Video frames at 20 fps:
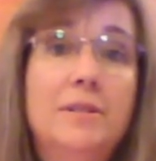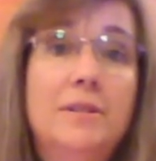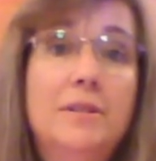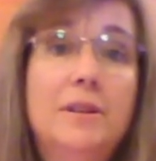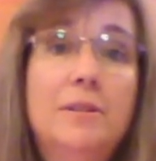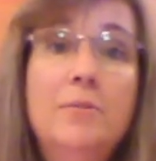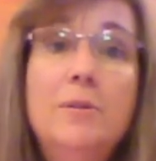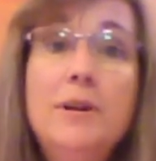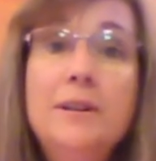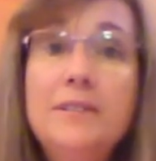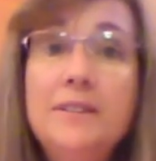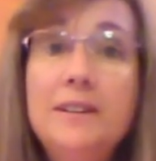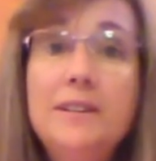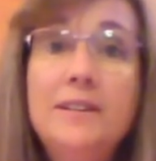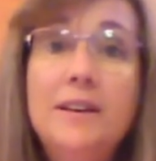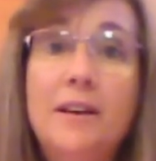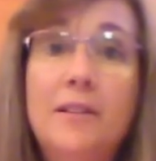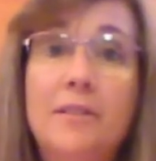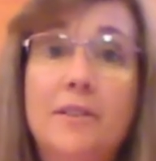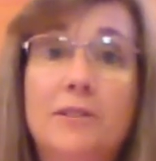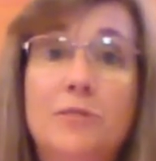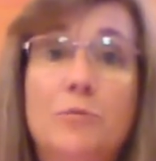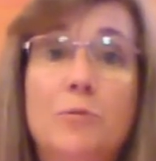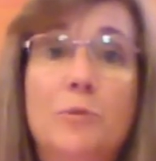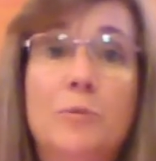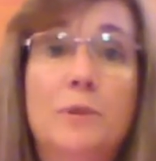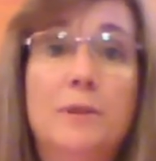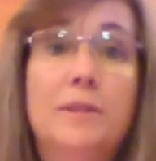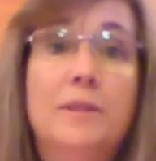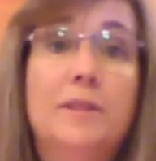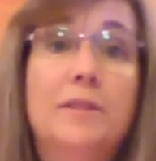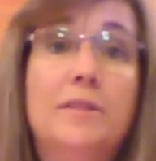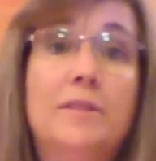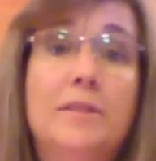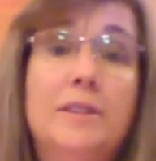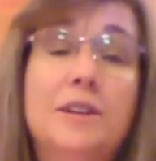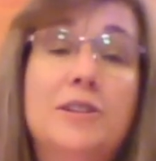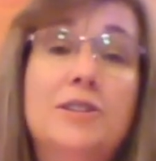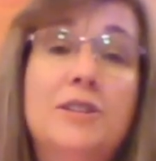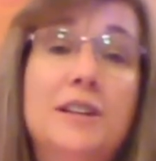And what does he tell this woman
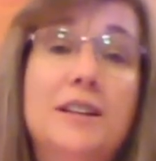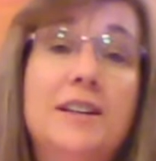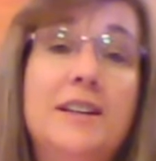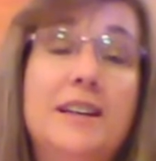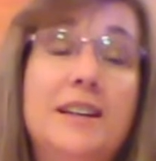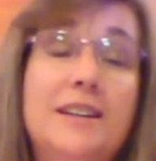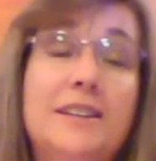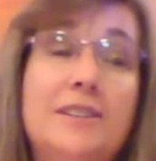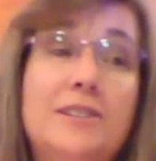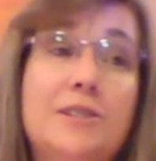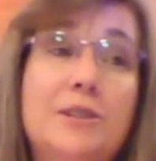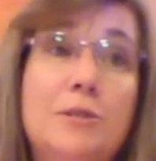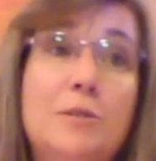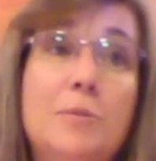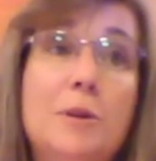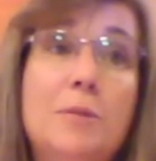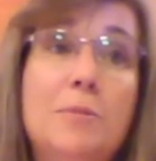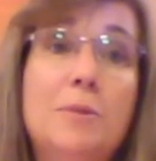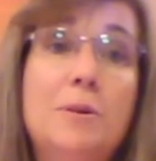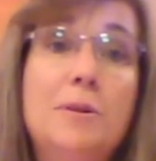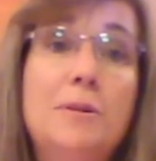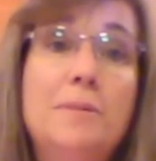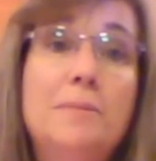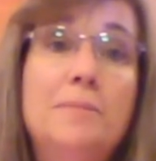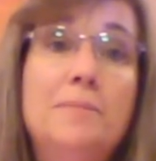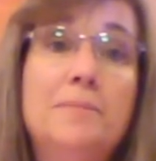that she needs? Do you remember?